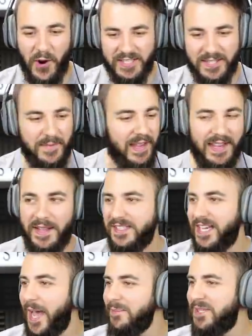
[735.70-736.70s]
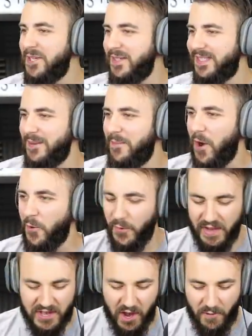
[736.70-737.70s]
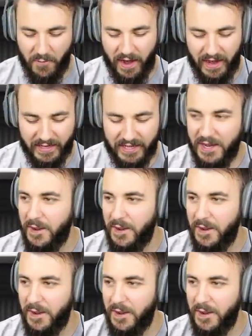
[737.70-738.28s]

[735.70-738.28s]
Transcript: awesome. Time to do some recon work.